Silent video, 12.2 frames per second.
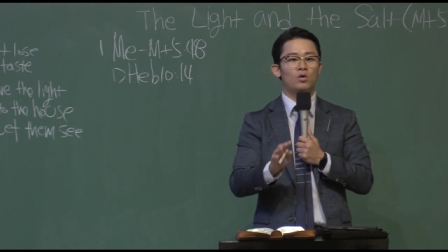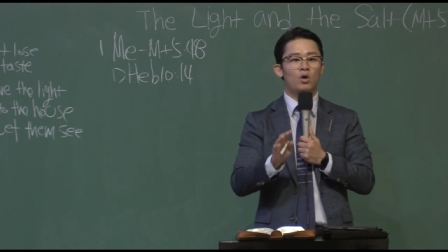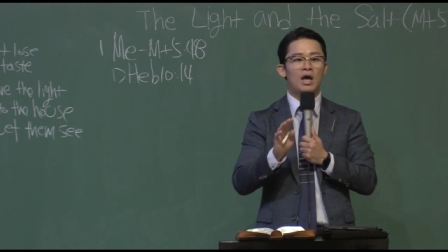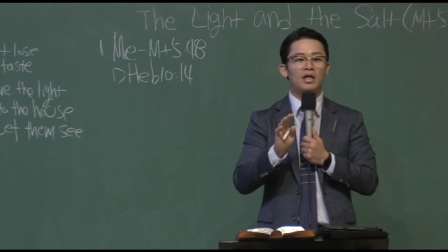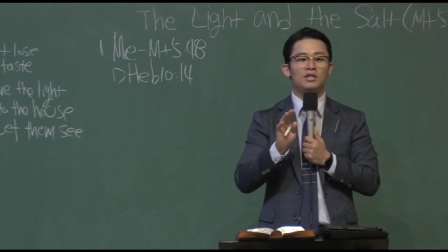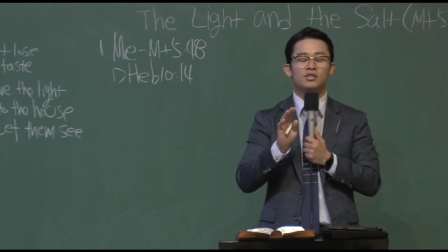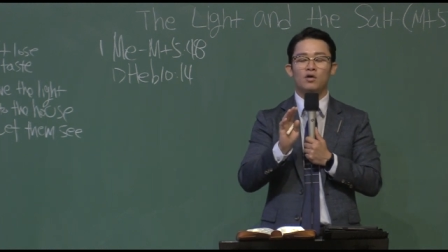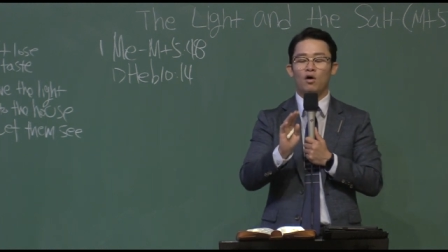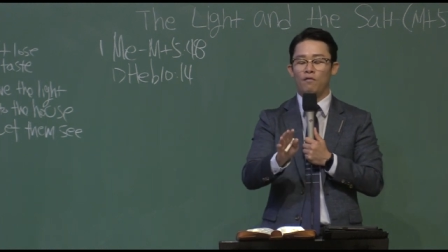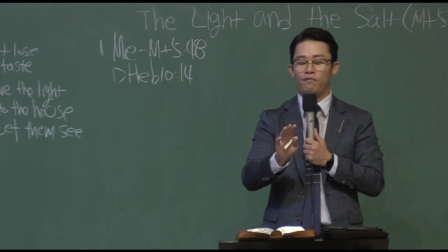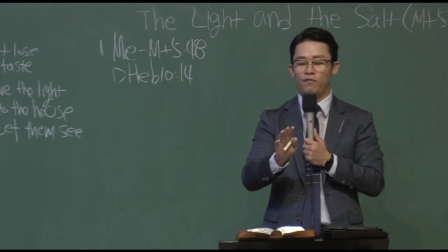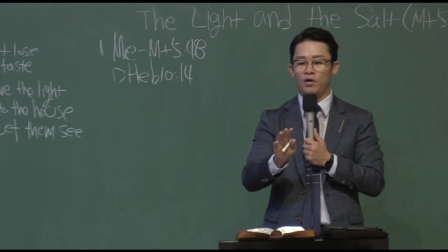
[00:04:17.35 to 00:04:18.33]
any
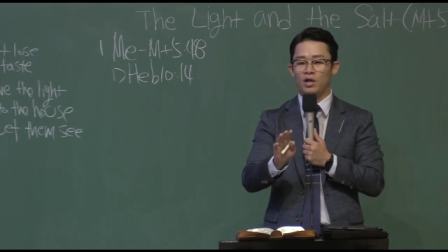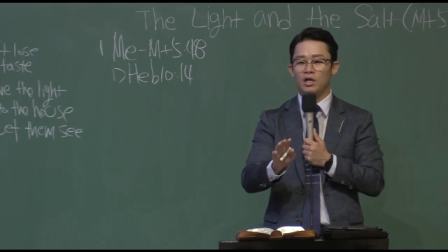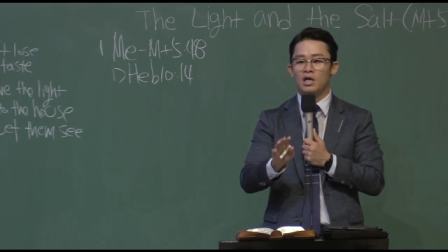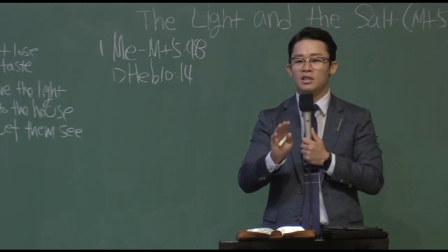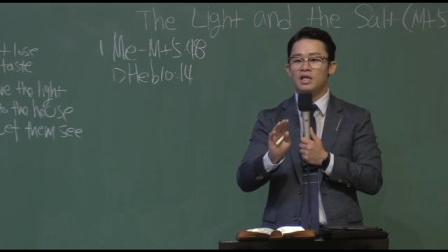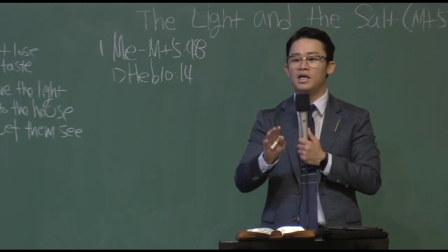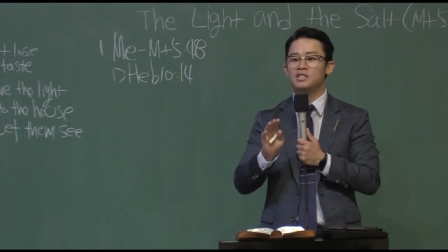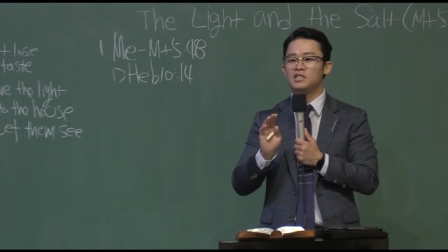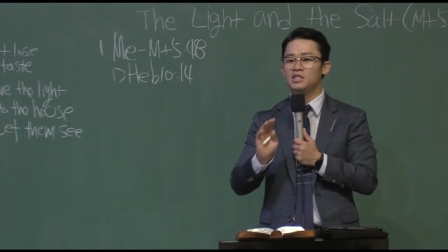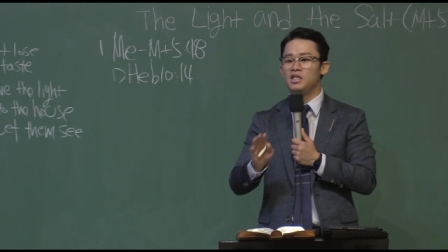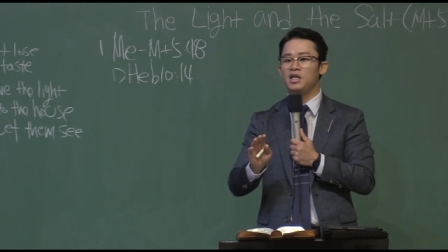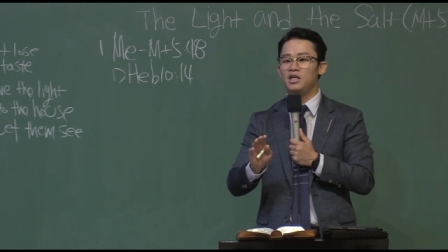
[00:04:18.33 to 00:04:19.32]
offering that is
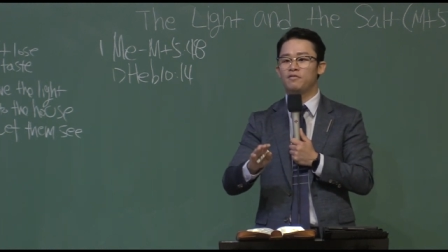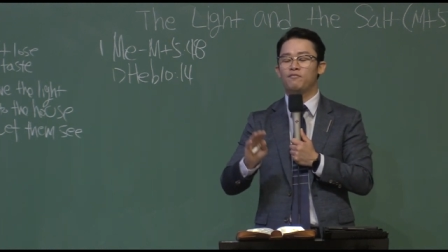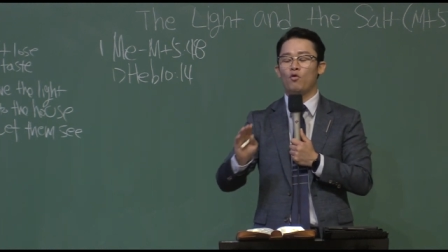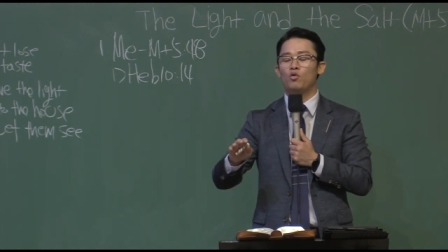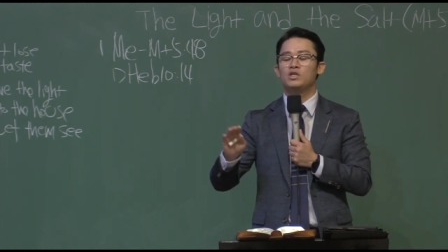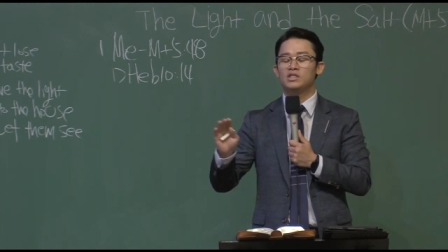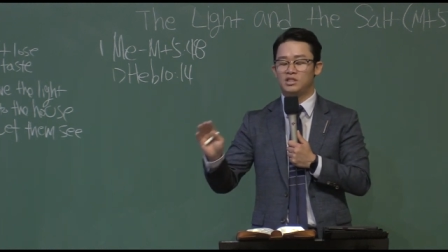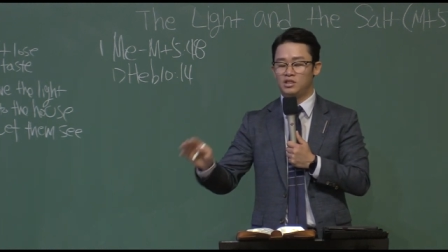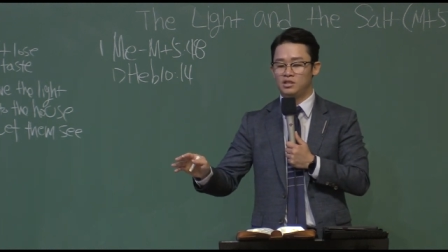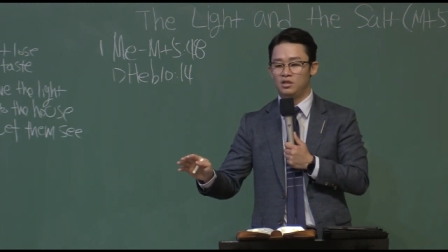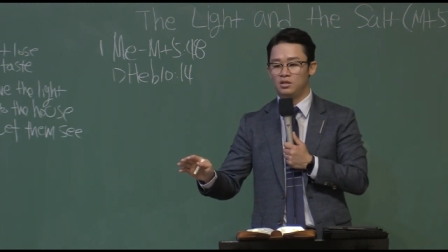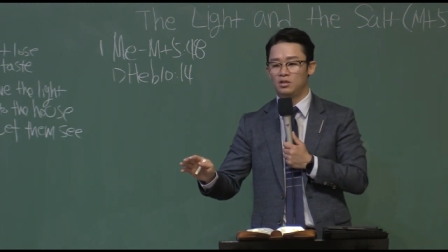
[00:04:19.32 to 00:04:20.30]
needed for the
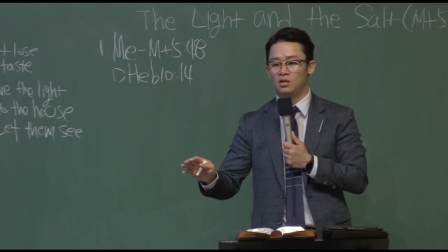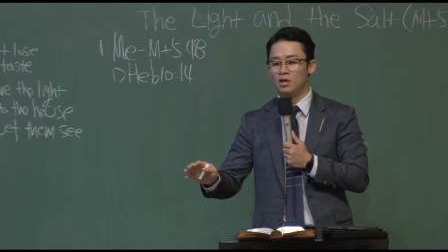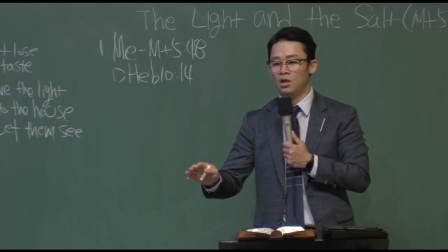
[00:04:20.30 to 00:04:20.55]
sin.